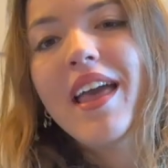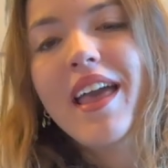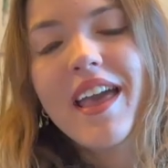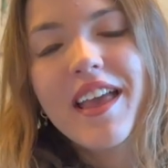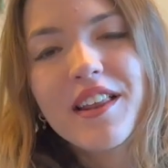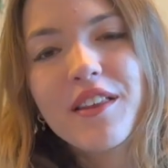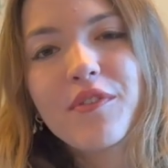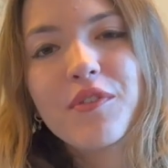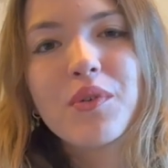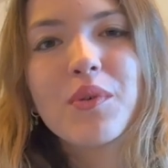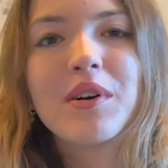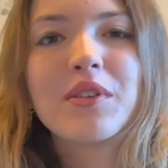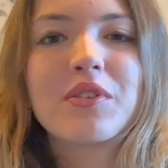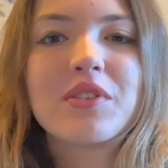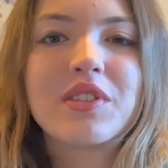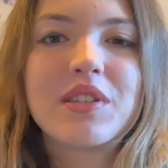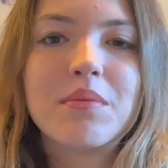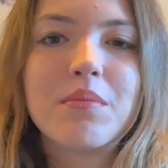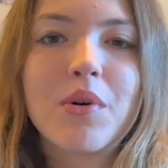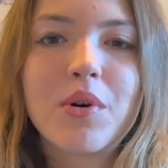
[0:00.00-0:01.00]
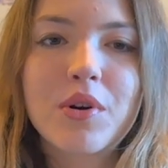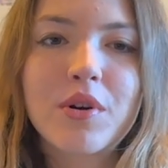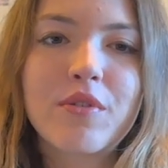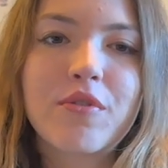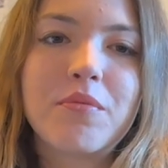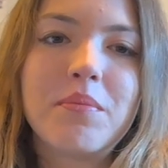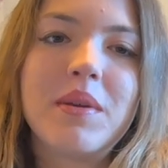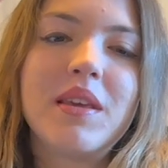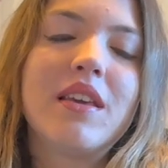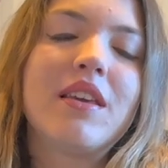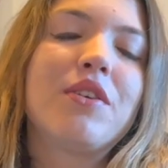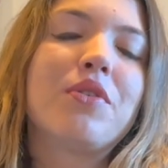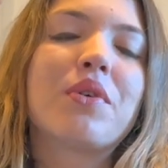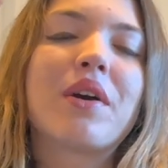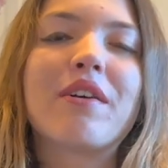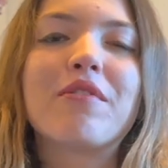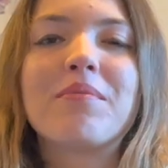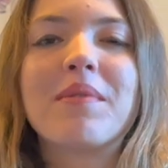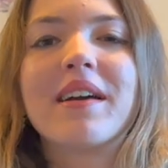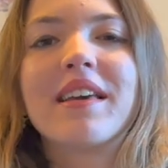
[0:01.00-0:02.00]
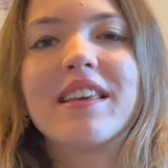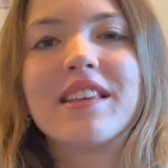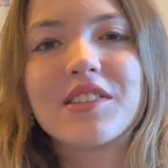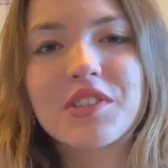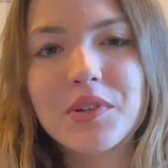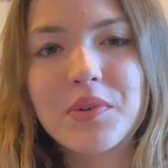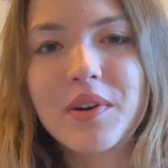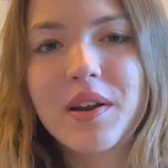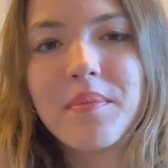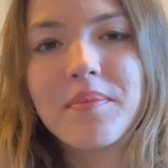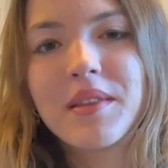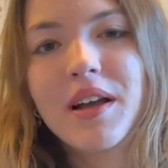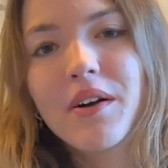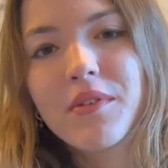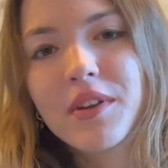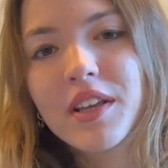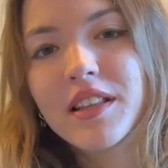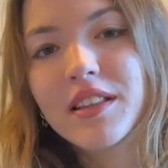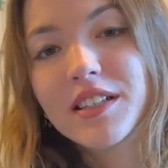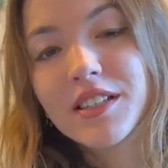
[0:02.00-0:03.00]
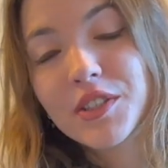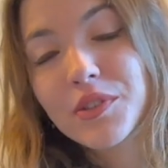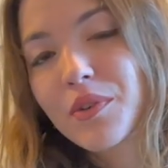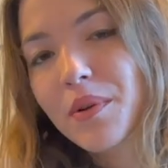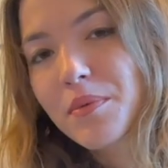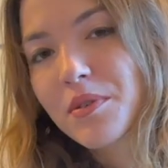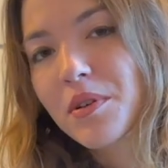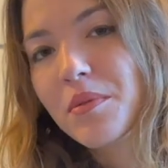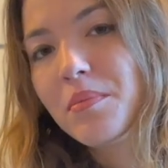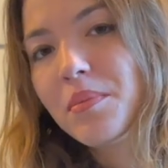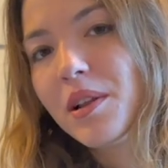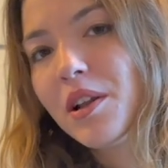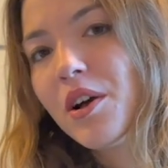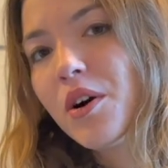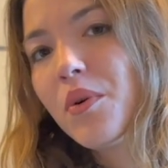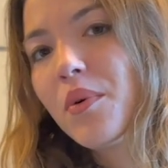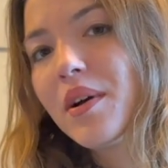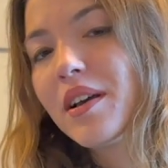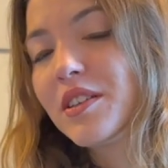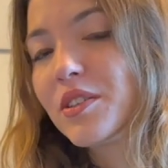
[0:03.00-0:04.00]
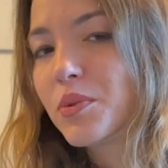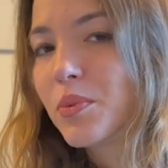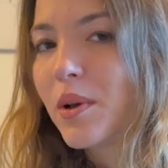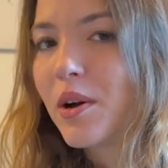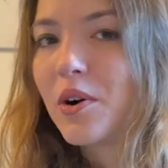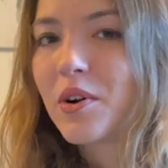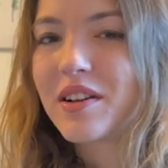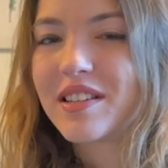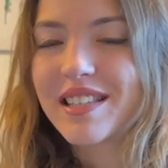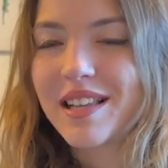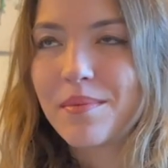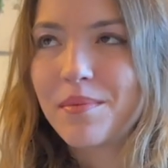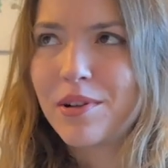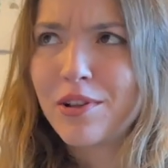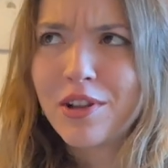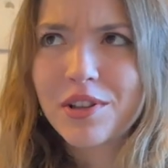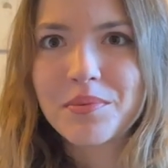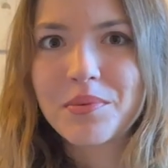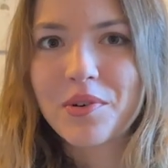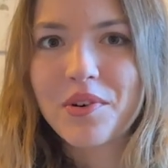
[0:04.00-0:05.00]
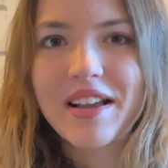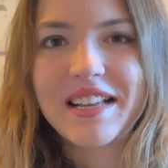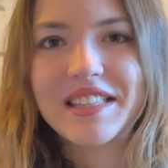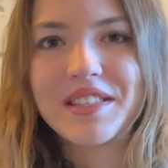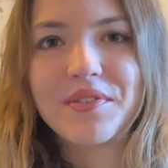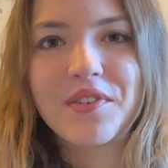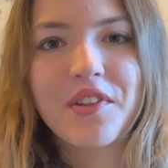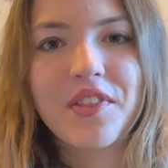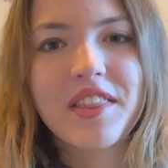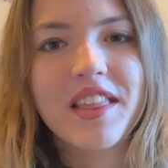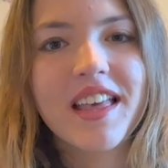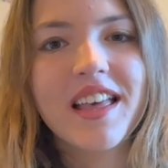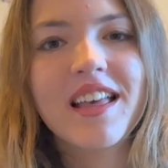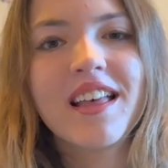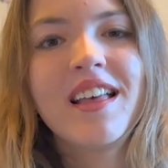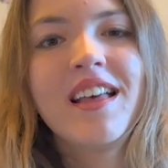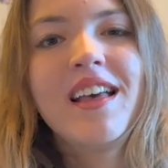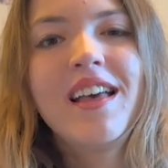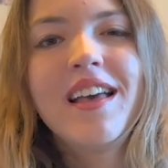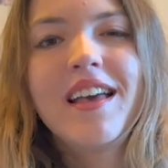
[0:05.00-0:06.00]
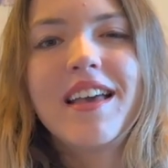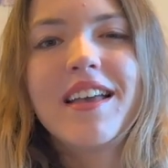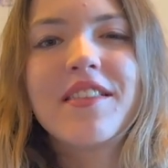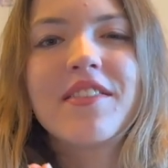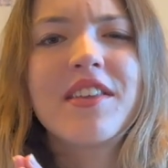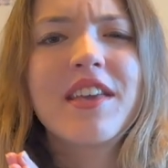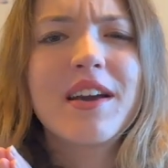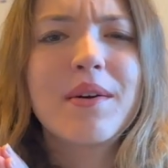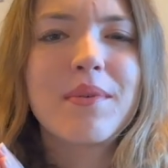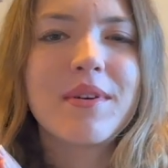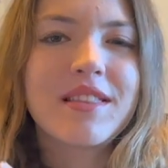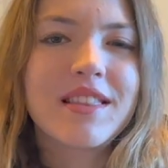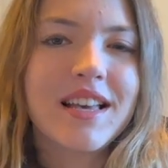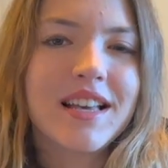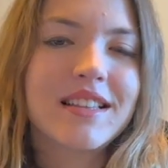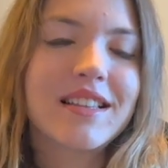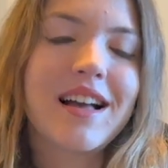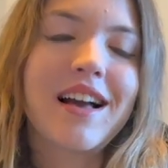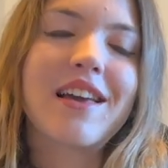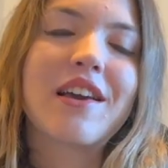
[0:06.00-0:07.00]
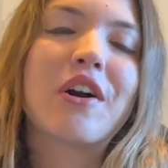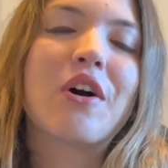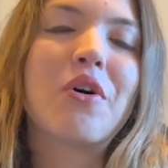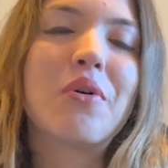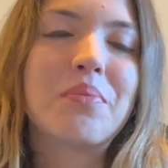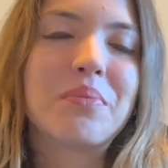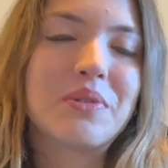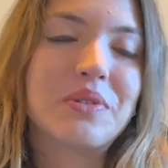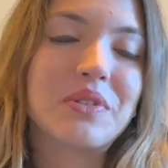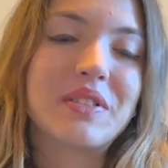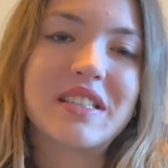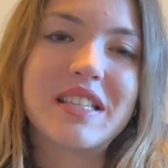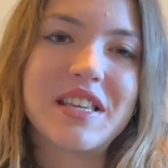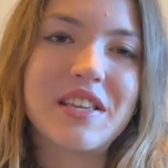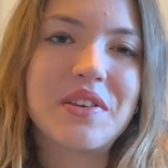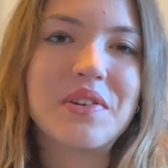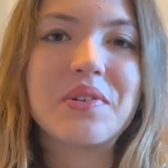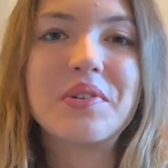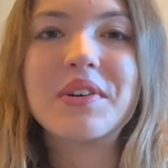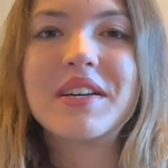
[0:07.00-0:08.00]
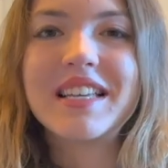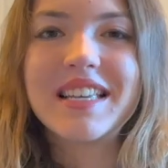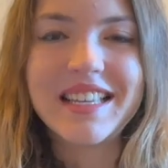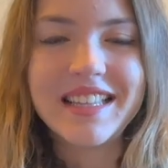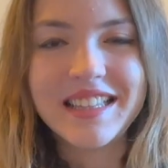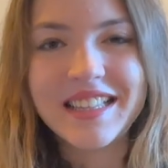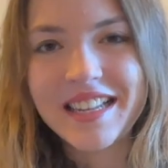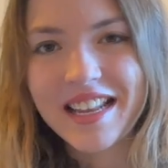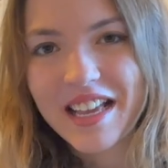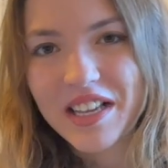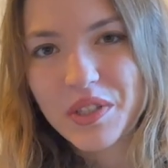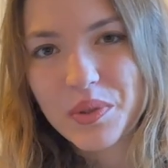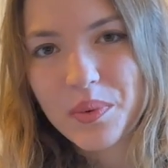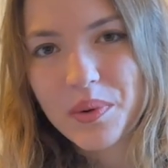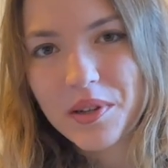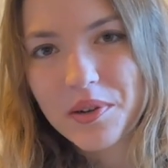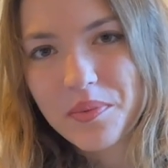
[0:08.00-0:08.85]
And if you want to see more of me, you have my Instagram down in the description below as well, because I'm a lot more active on there. And yeah, with that, I hope to see you in the next one.